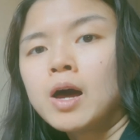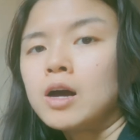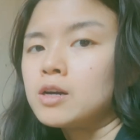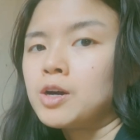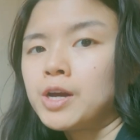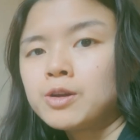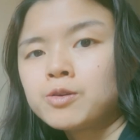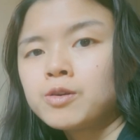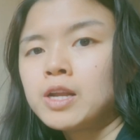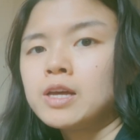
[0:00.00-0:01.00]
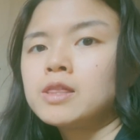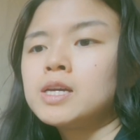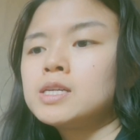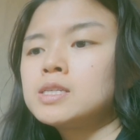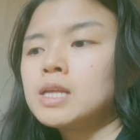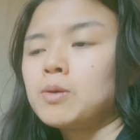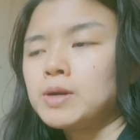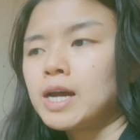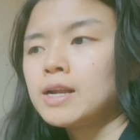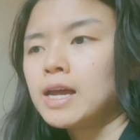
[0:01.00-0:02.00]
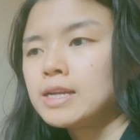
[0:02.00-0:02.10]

block, our inner critic, things that we kind of